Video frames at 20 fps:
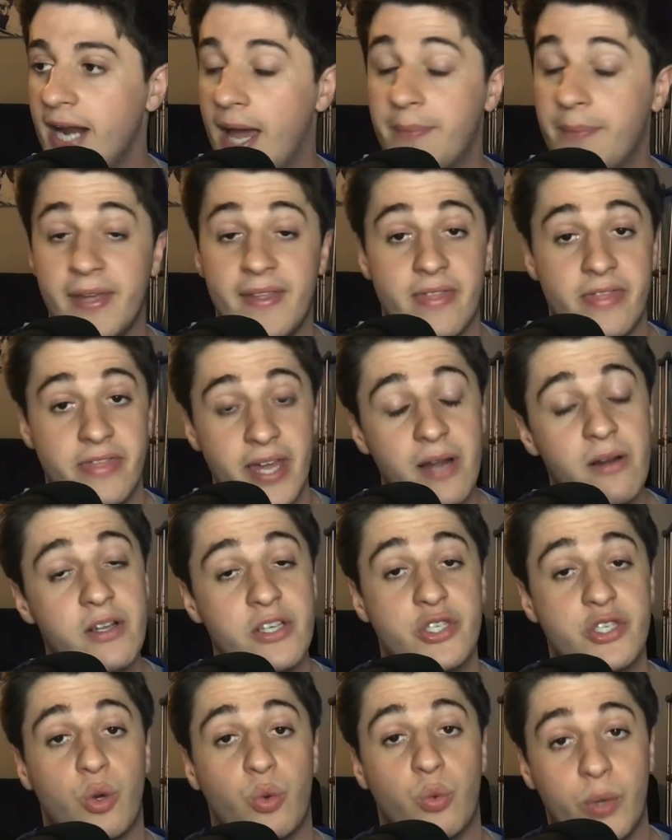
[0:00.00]
I mean,
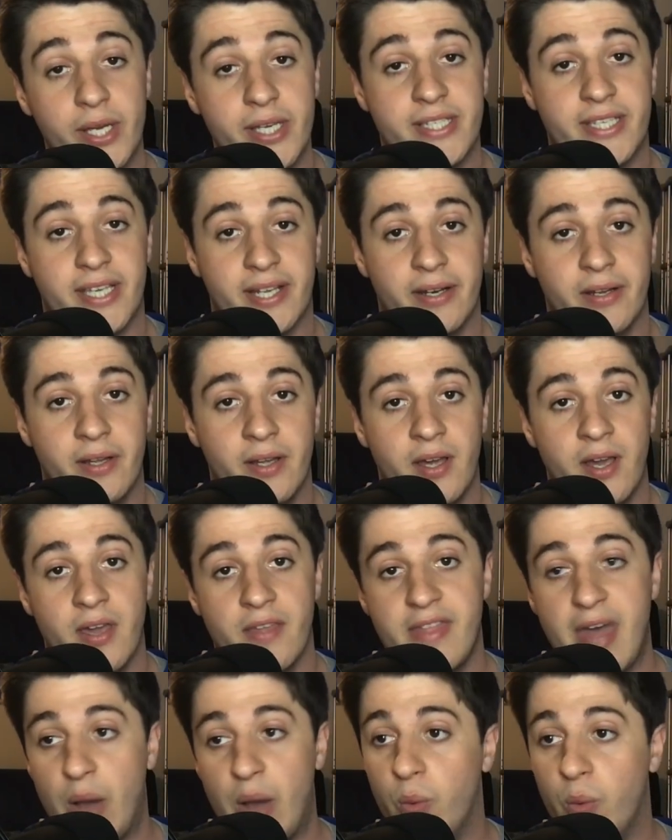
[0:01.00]
there's a reason
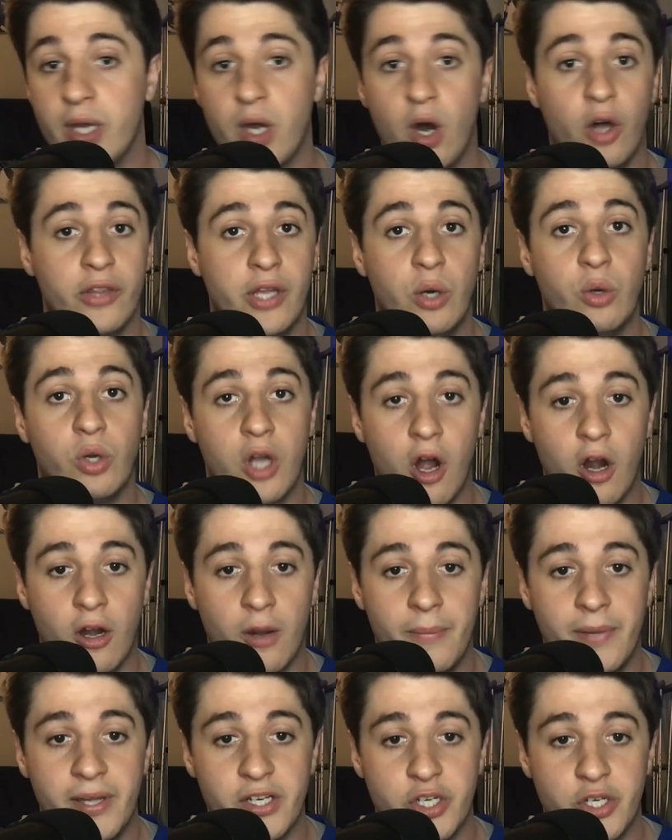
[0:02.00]
that we all know
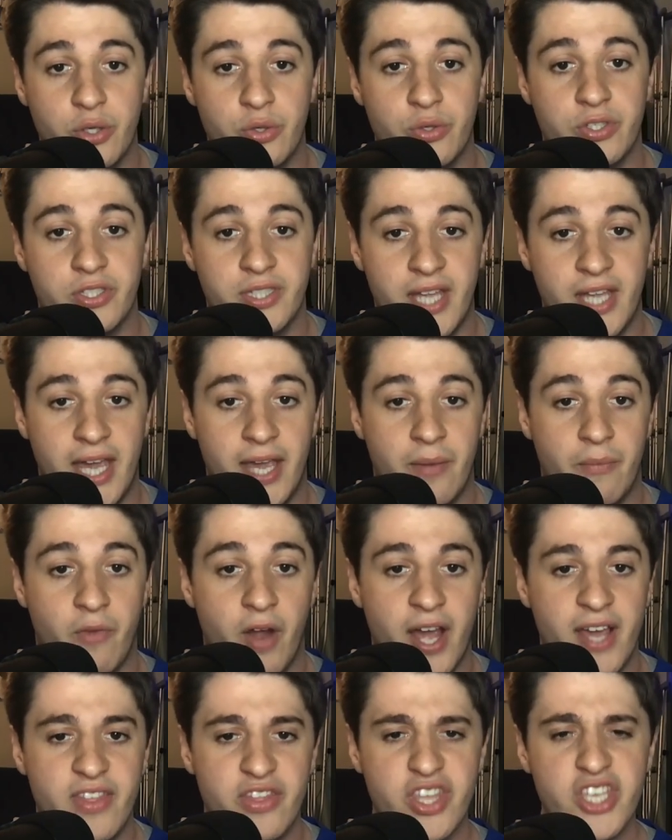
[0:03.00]
Gardner Minshew's name,
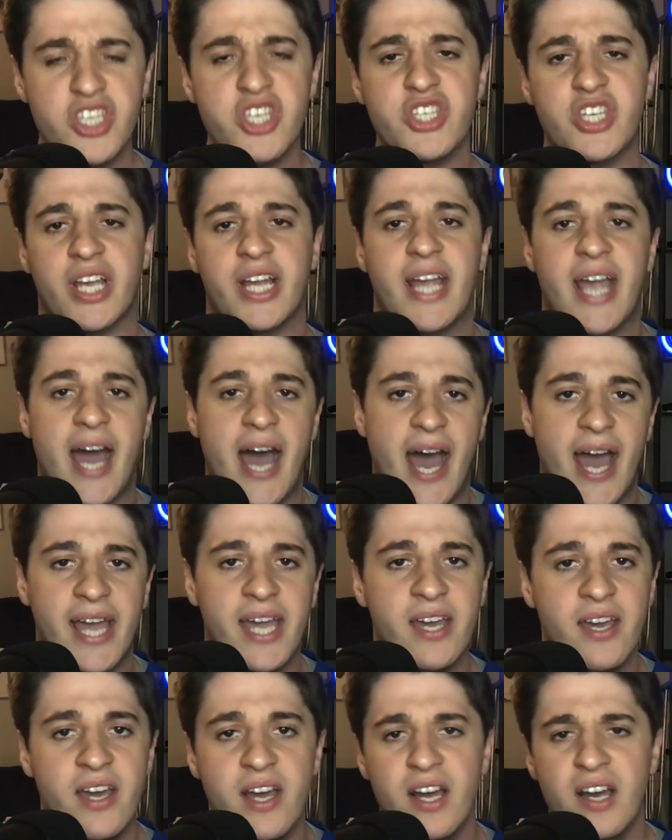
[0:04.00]
right? This is a
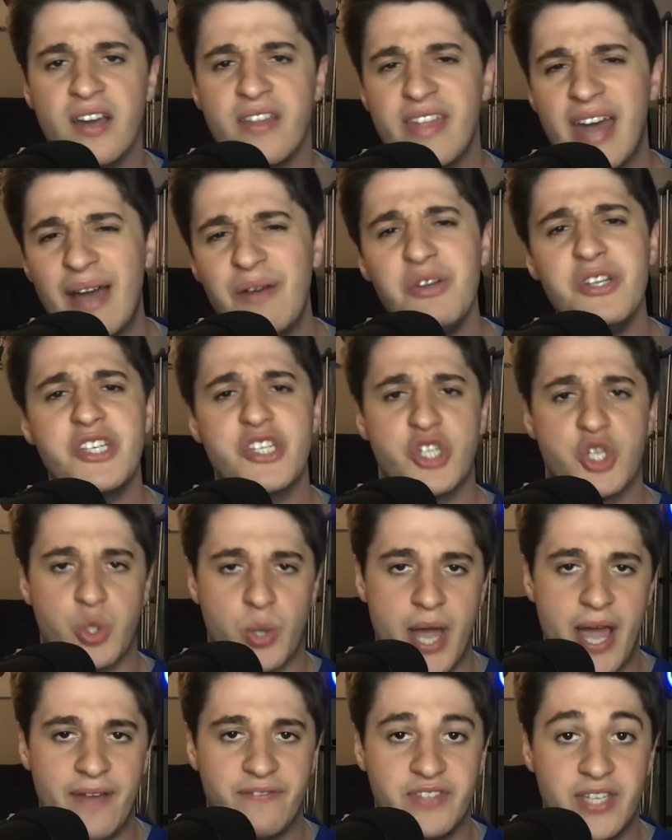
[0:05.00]
guy that was
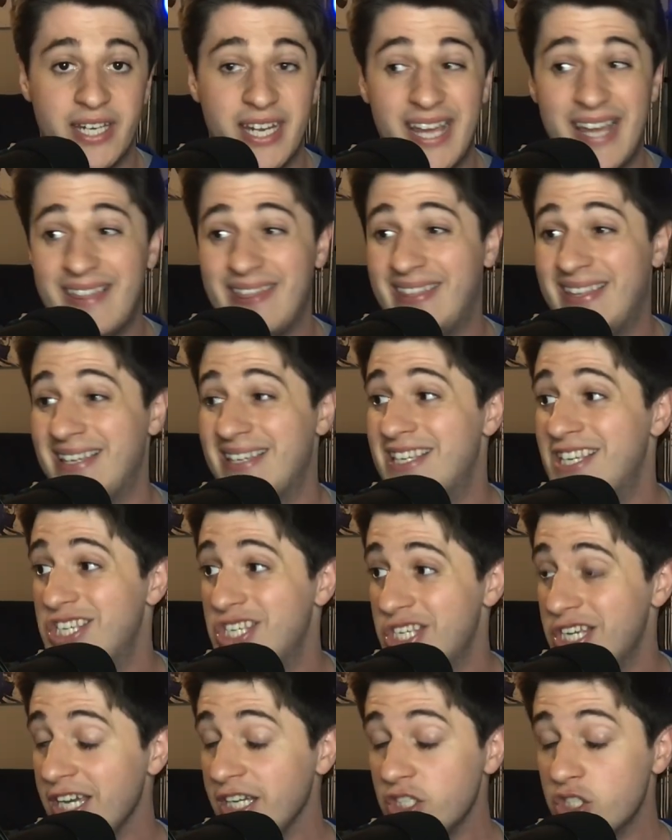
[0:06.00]
drafted in the
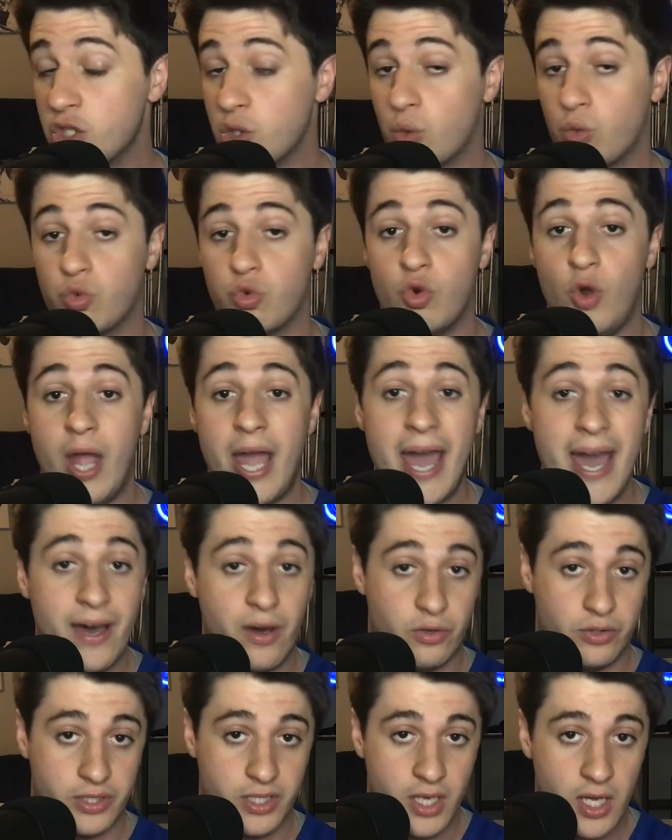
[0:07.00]
6th
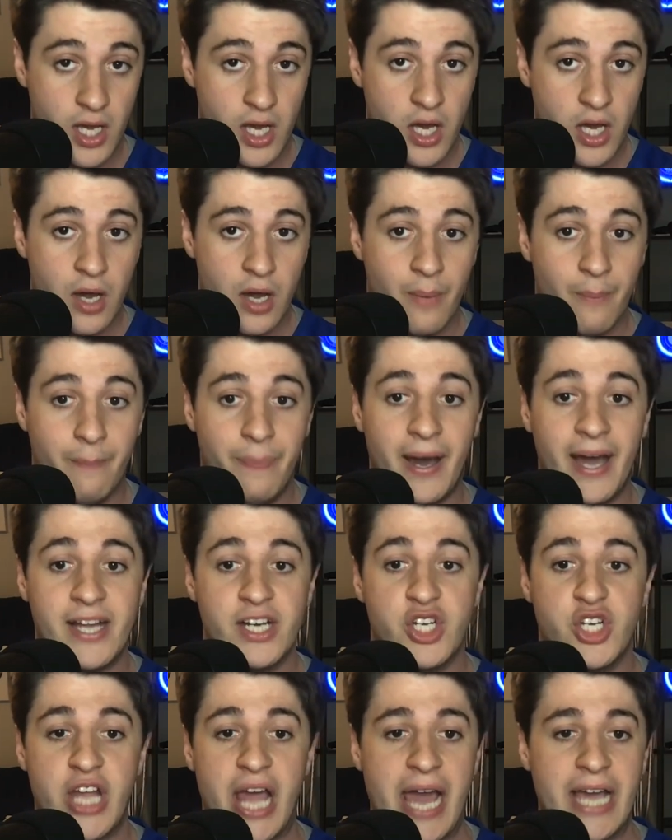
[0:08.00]
round by
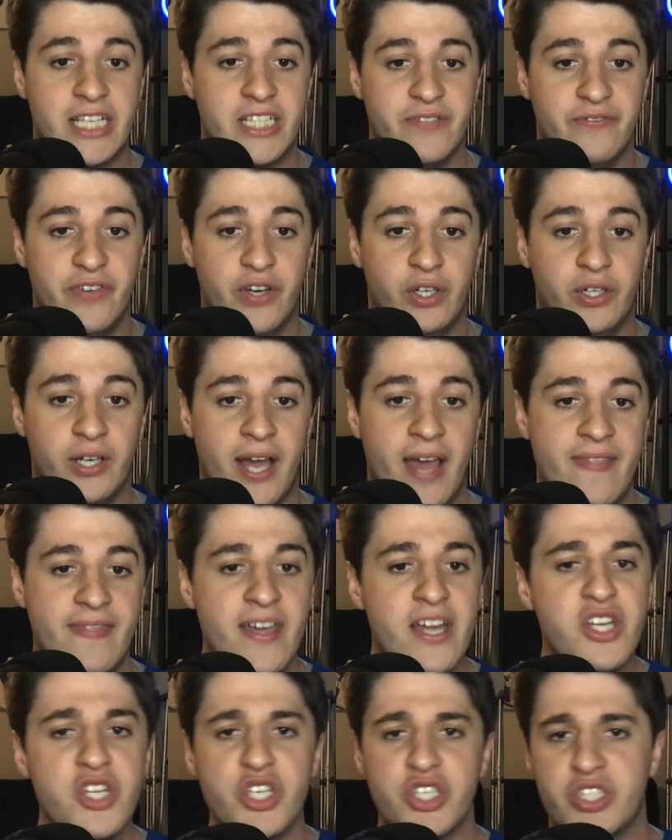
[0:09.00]
Jacksonville and
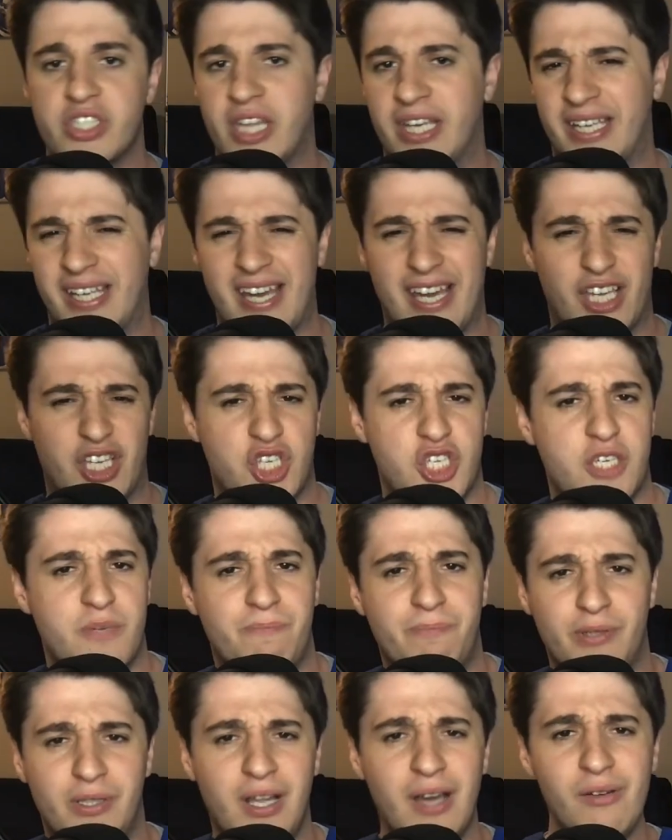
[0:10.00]
then just like
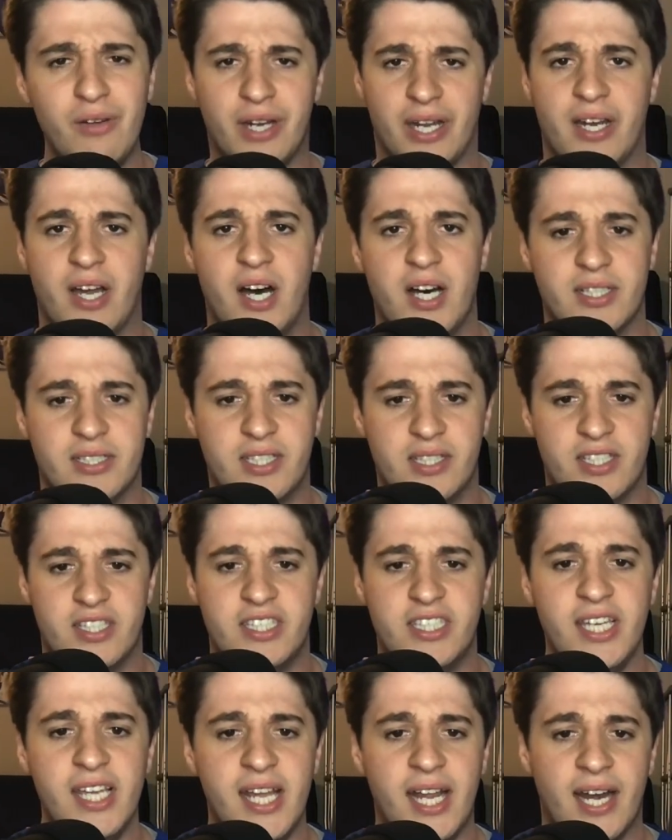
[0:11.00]
exploded onto the
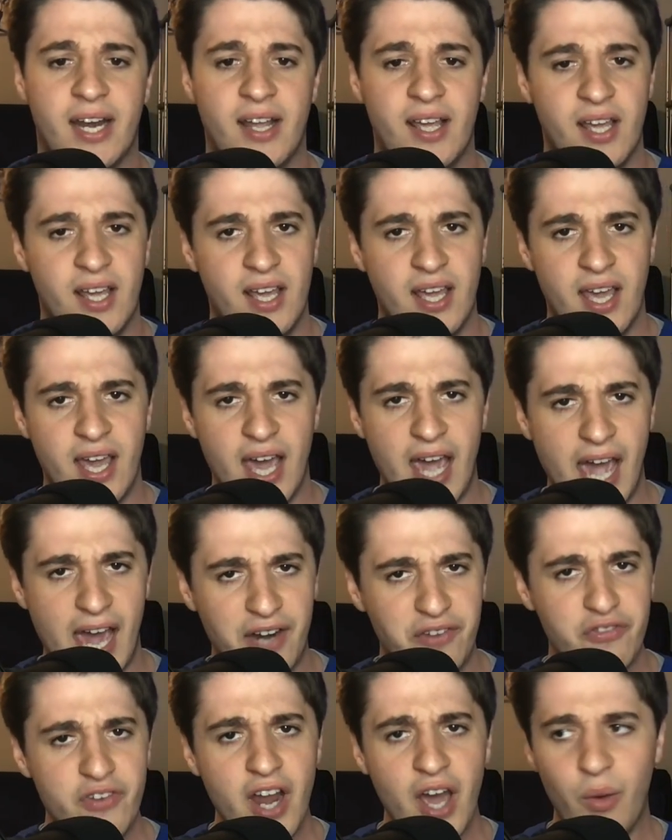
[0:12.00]
scene
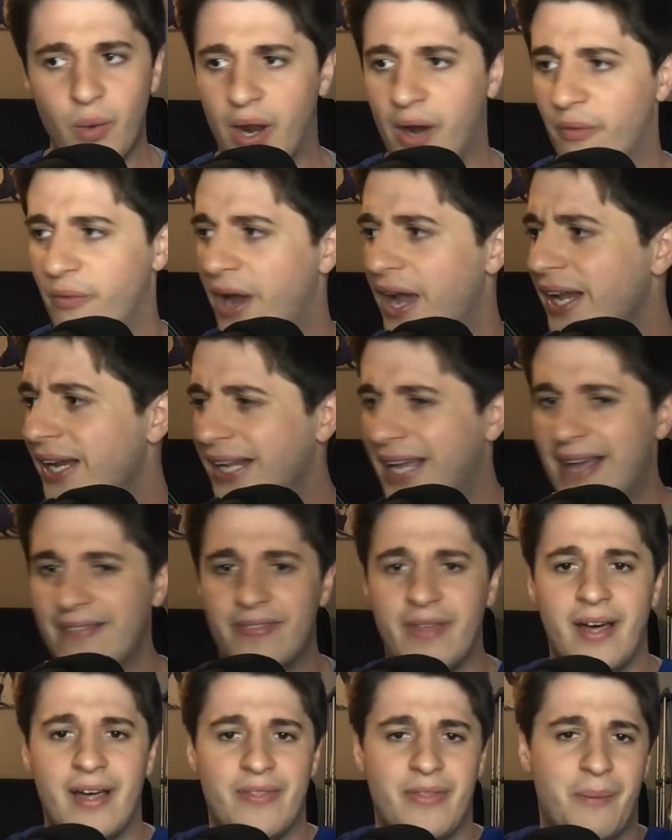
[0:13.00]
out of nowhere, right? He
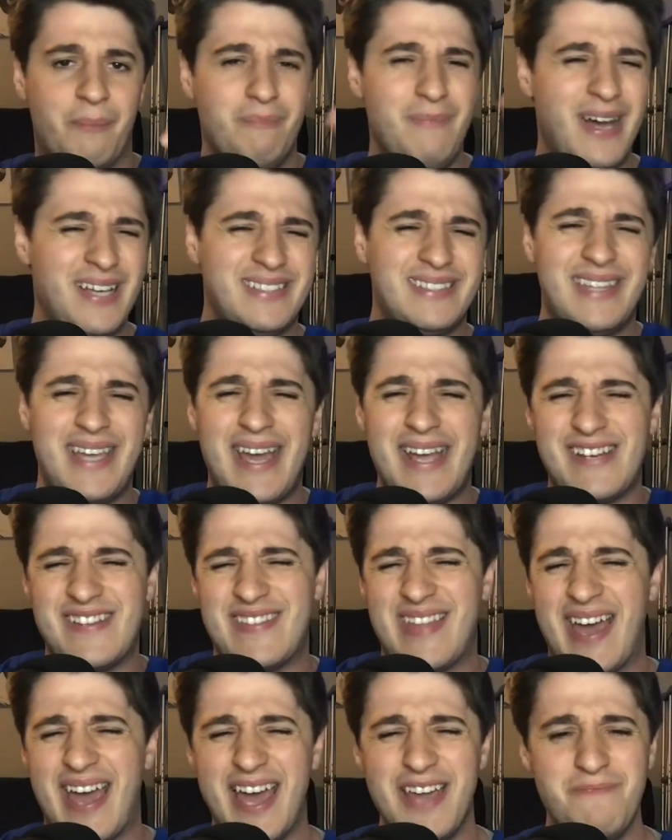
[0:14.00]
had the mustache,
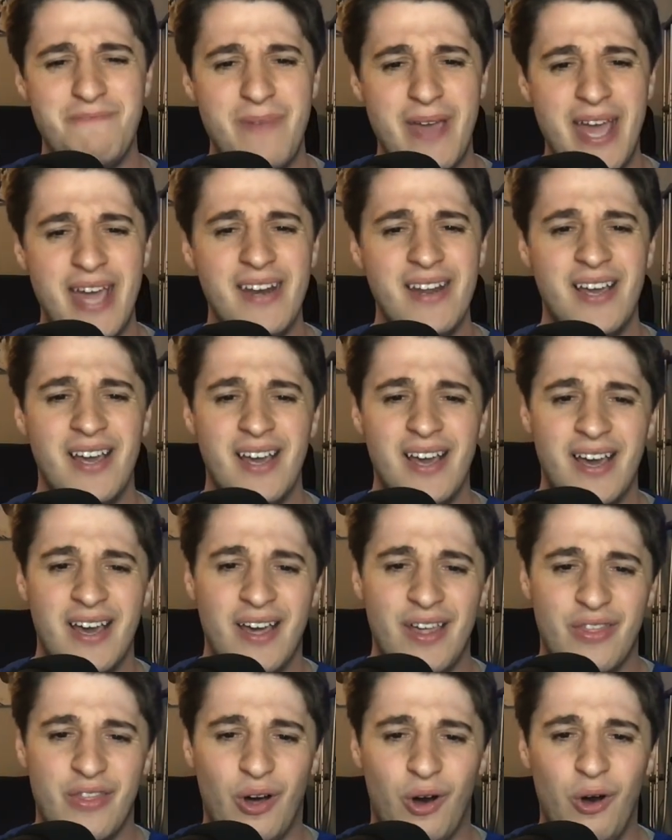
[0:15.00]
the headband,
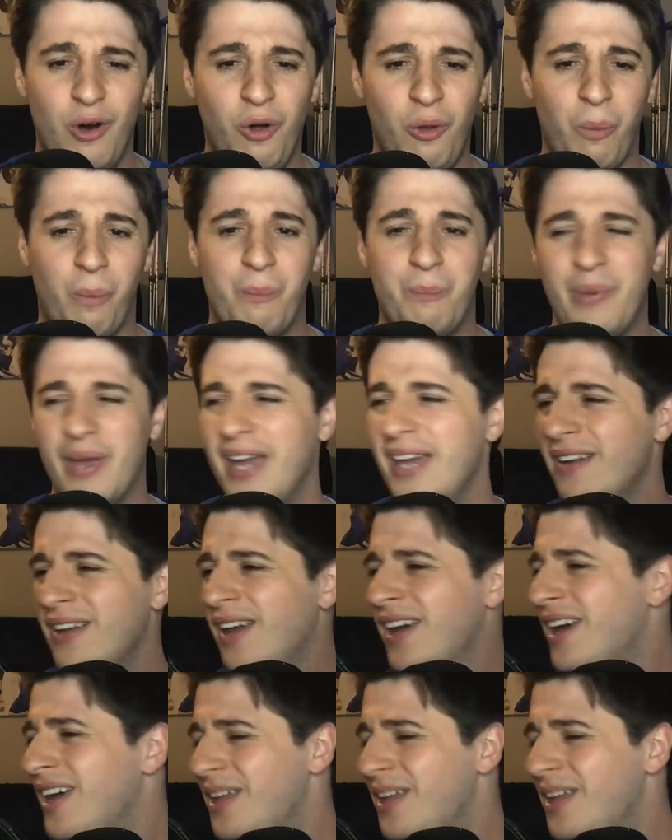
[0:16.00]
the whole bit.